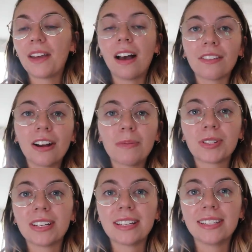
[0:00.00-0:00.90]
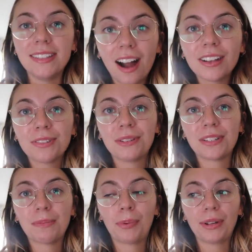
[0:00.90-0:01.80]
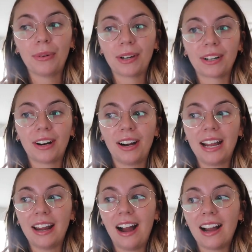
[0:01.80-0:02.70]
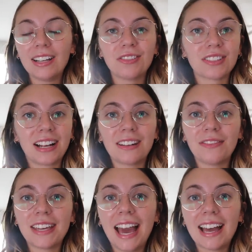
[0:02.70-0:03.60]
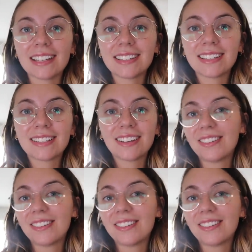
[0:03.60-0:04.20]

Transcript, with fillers: the other option is not do it as a pre-order and I just kind of guess,